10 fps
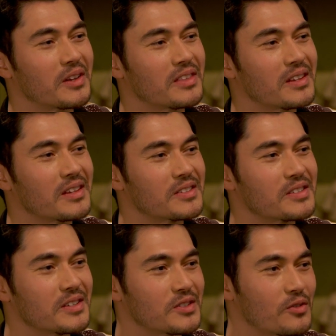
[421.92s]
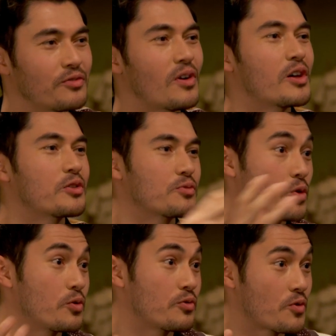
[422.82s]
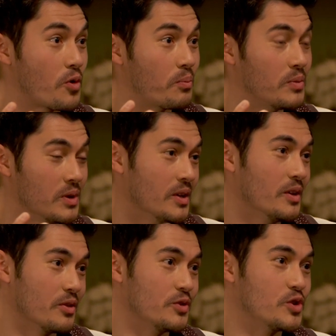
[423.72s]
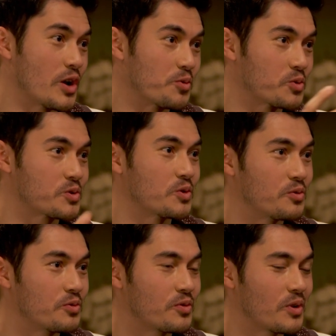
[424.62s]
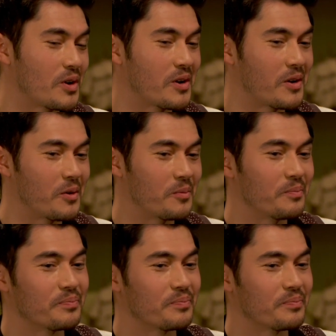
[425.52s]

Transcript: And I think it's a far throw from the general sort of